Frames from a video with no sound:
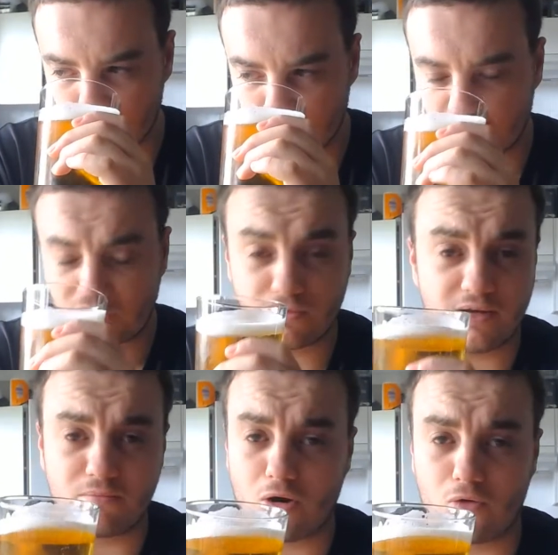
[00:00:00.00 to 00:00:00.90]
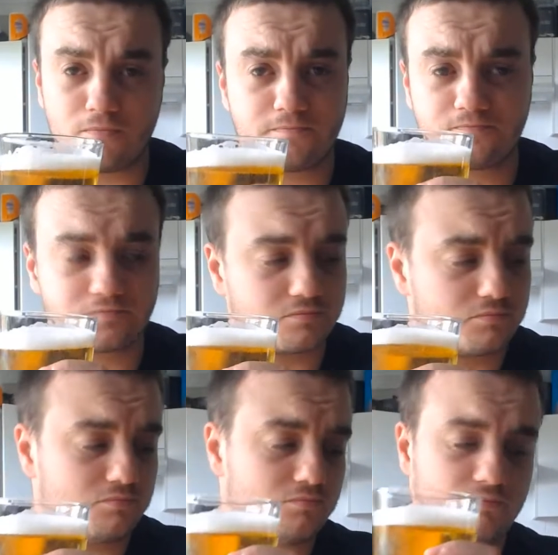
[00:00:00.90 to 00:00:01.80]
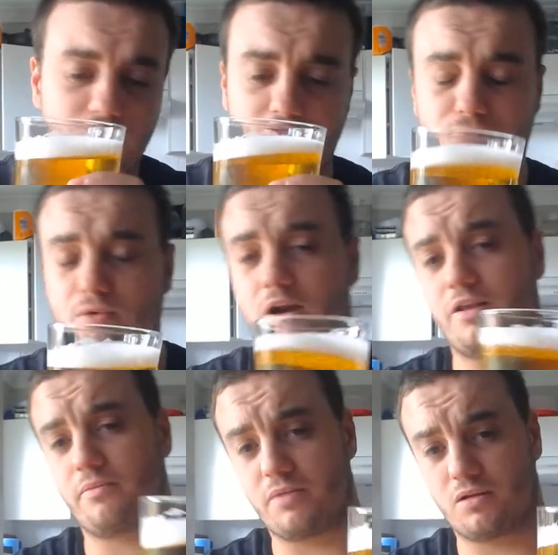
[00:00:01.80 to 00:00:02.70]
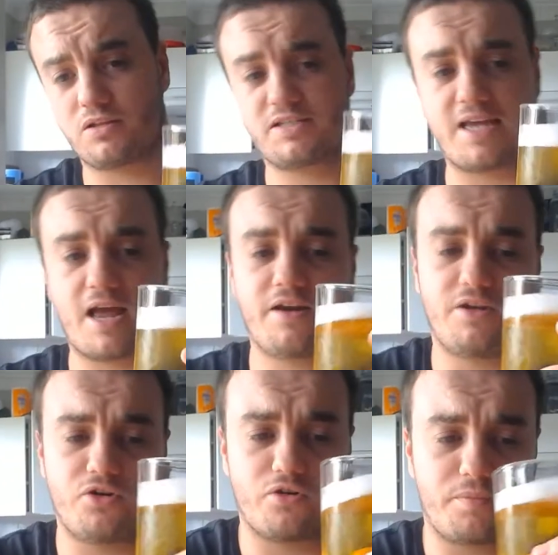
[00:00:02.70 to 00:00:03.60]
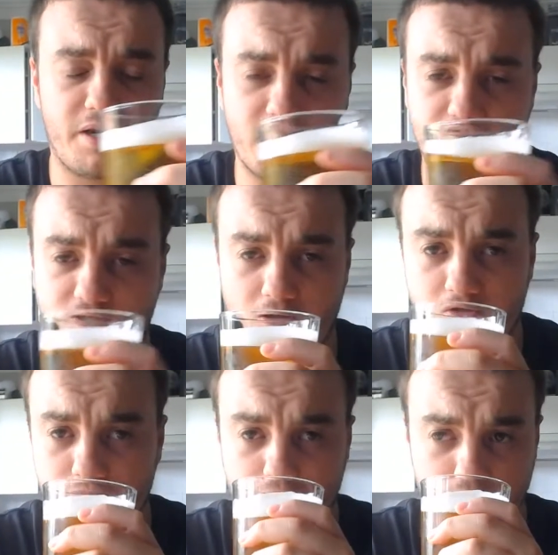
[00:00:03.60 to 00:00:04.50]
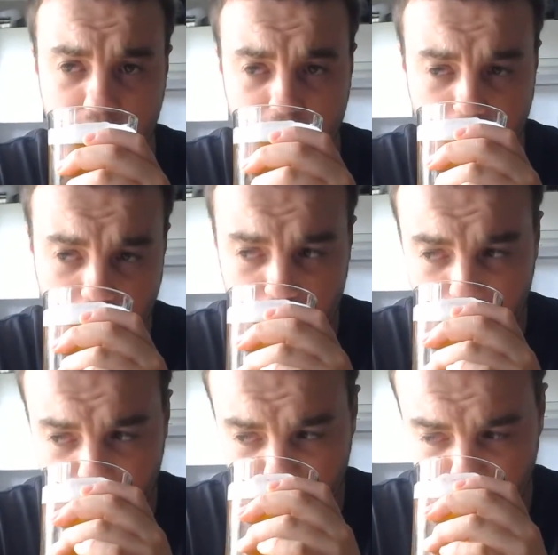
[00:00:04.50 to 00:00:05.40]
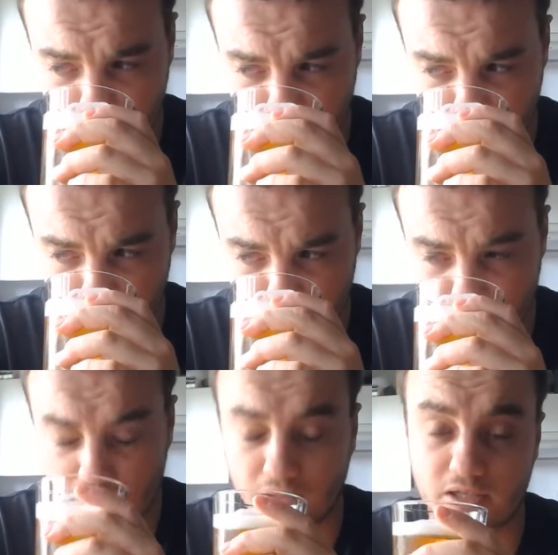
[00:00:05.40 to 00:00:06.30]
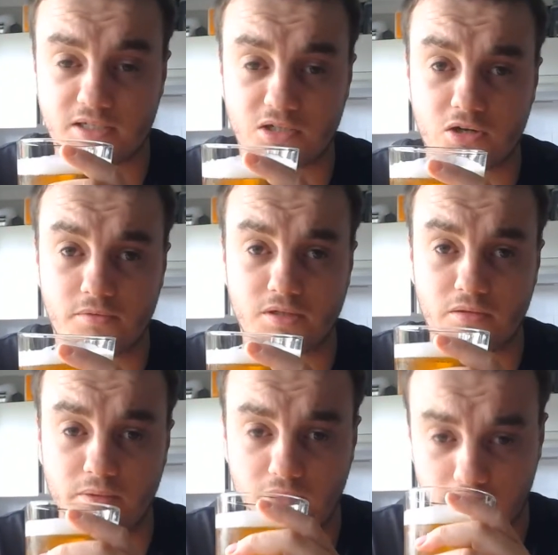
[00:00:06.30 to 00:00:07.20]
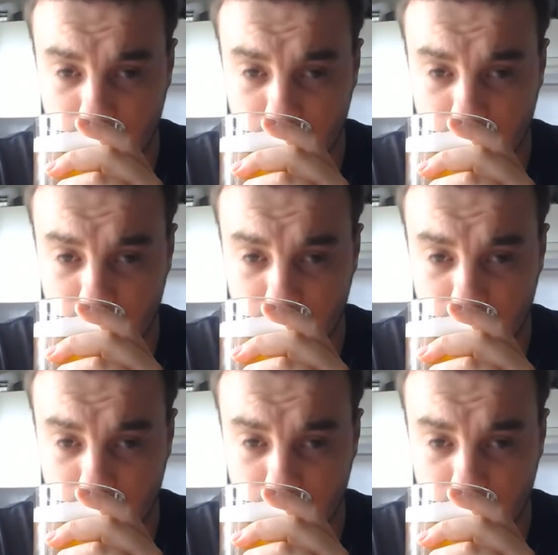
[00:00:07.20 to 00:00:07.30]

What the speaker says: Sweet malt. Run-of-the-mill, standard European style smells. At least in terms of the beer.